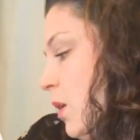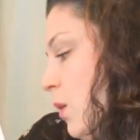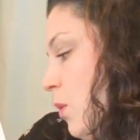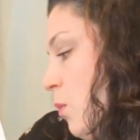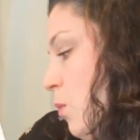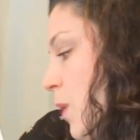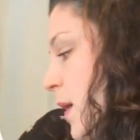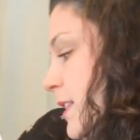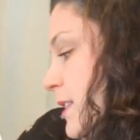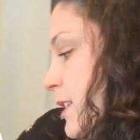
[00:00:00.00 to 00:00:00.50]

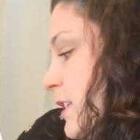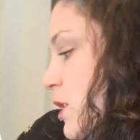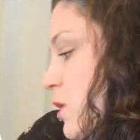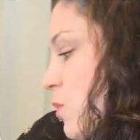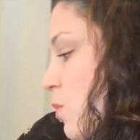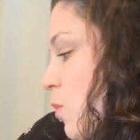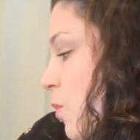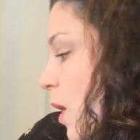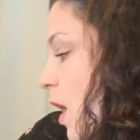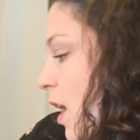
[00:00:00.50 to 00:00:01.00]
"What do you
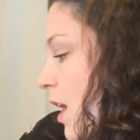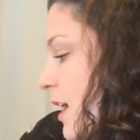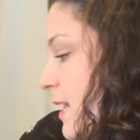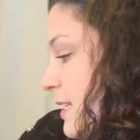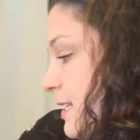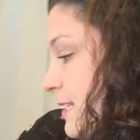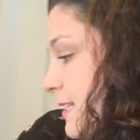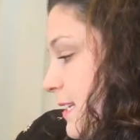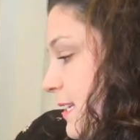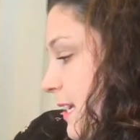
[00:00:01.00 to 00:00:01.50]

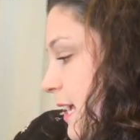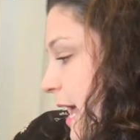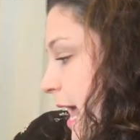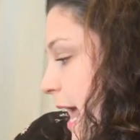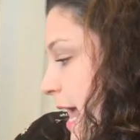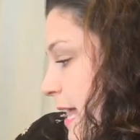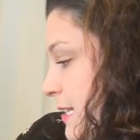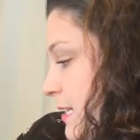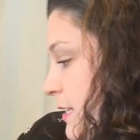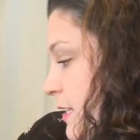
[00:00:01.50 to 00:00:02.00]
want?"
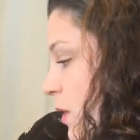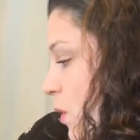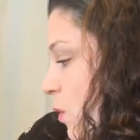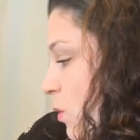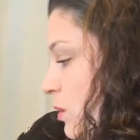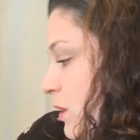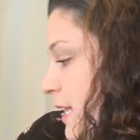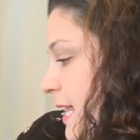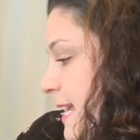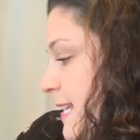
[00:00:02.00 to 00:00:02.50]
asked the
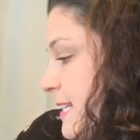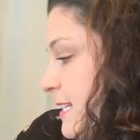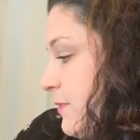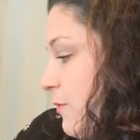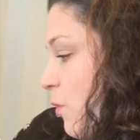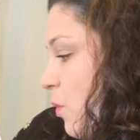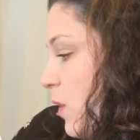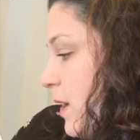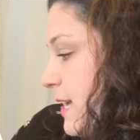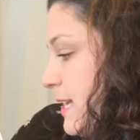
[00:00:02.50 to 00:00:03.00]
old lady's
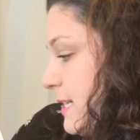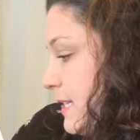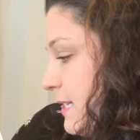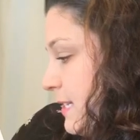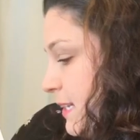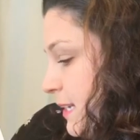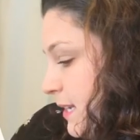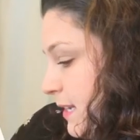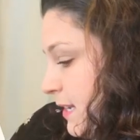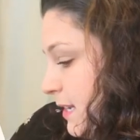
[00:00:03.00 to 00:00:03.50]
voice.
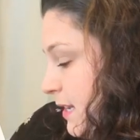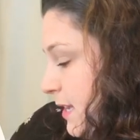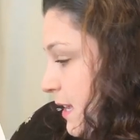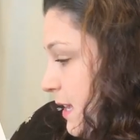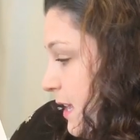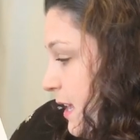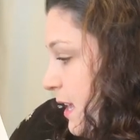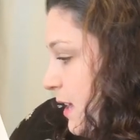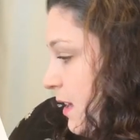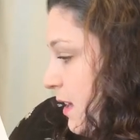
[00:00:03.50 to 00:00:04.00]

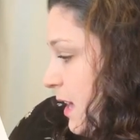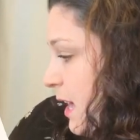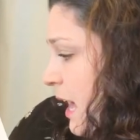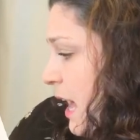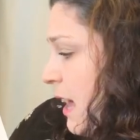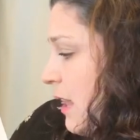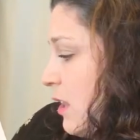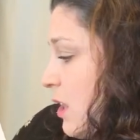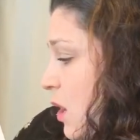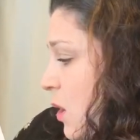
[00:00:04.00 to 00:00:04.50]

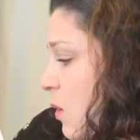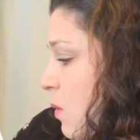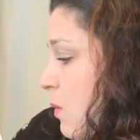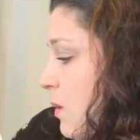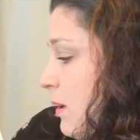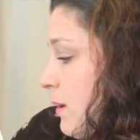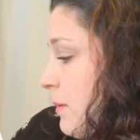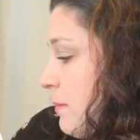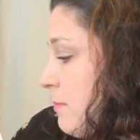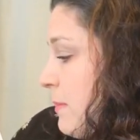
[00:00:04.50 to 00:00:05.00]
"Hello,
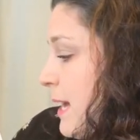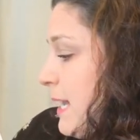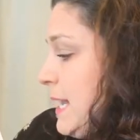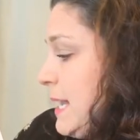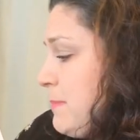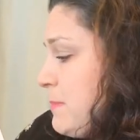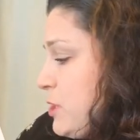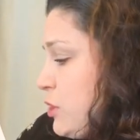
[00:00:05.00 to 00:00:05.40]
my name is